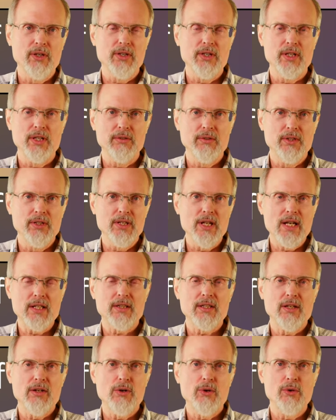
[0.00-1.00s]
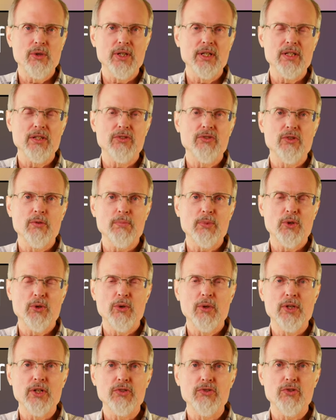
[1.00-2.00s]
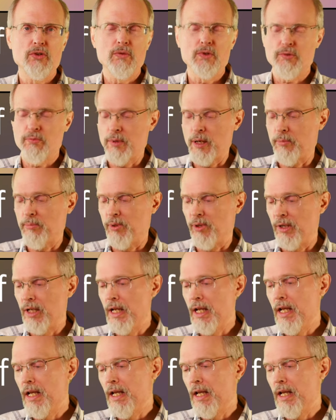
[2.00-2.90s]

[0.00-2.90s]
the not the holy, super holy Jewish people.